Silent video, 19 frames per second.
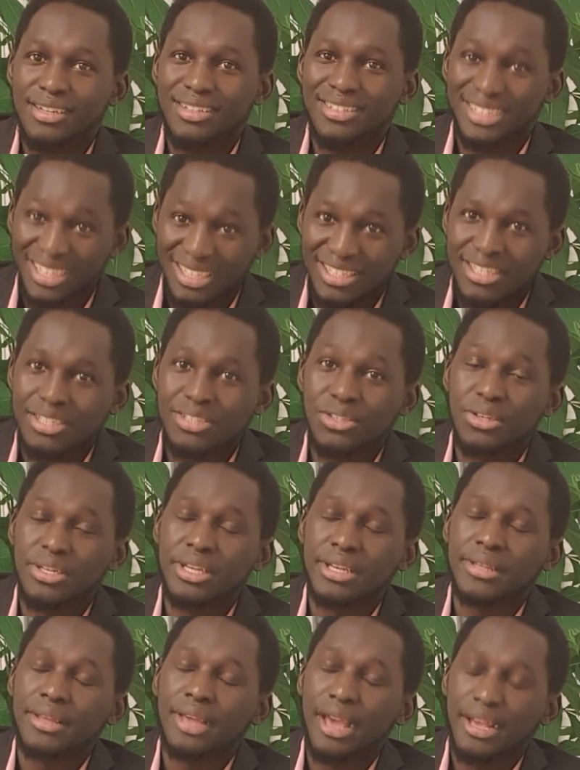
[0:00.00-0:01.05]
This is not
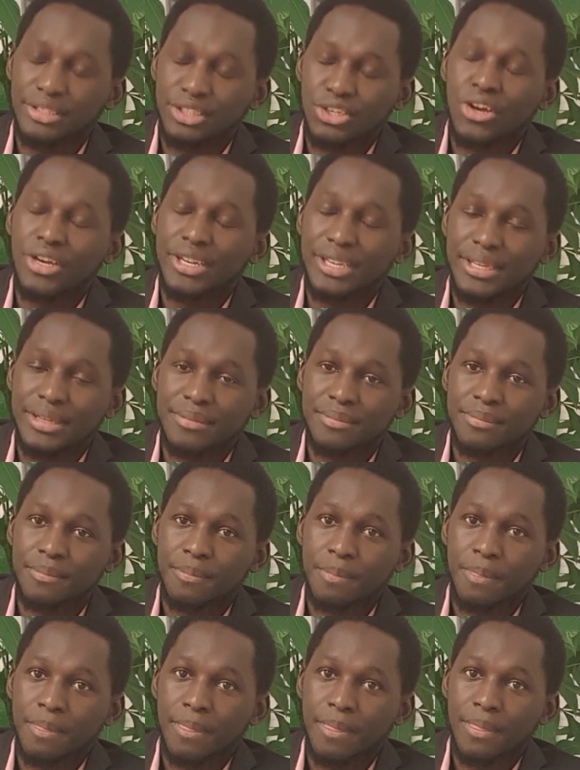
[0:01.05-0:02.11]
a journey
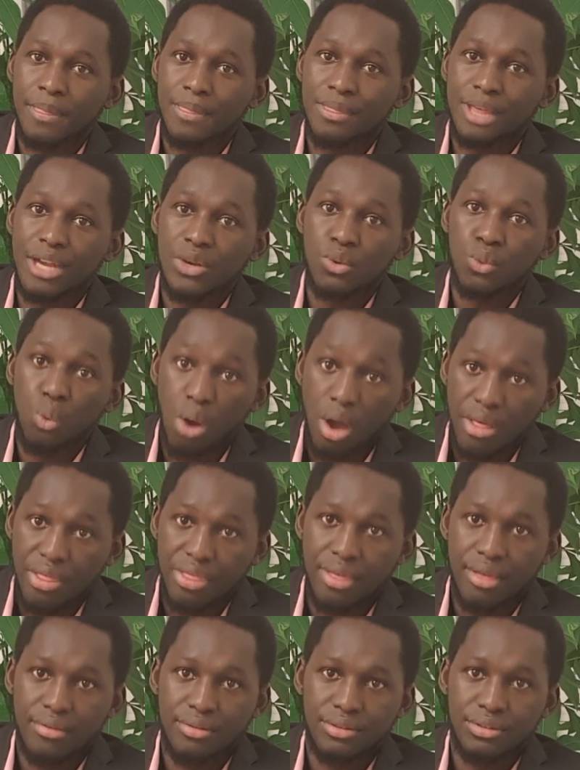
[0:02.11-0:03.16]
that worth
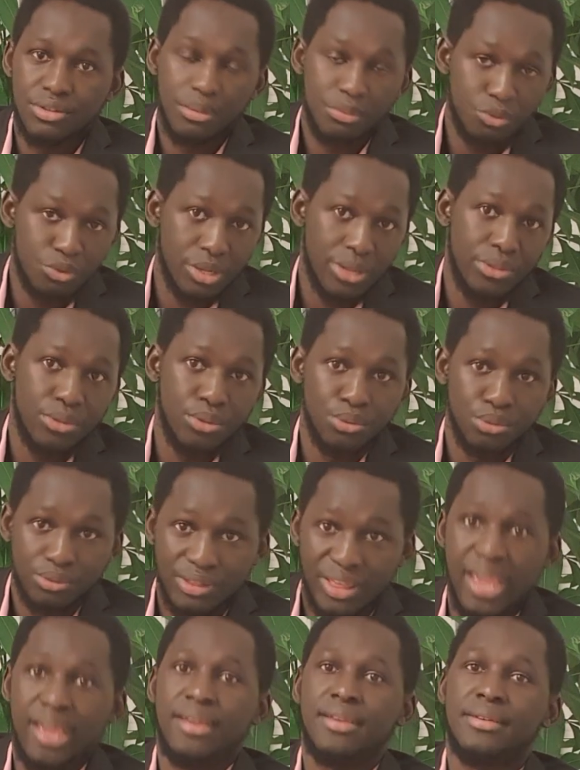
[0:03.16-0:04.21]
someone to
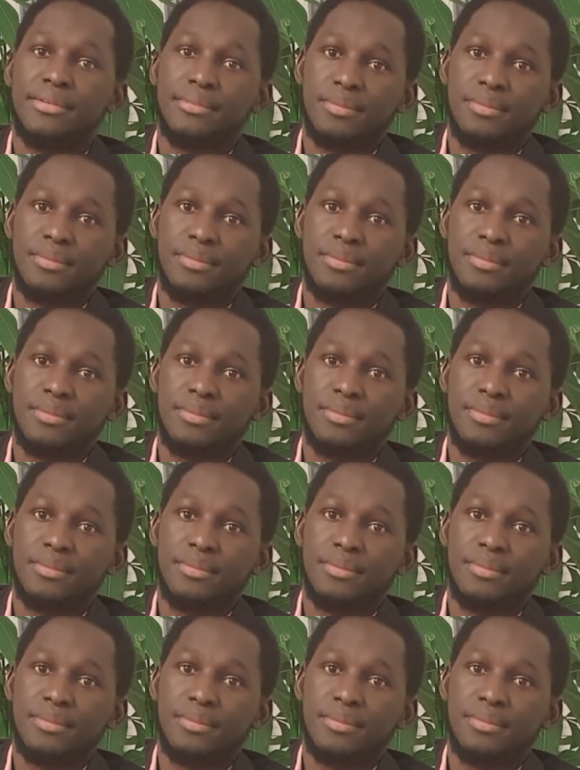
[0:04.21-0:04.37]
take.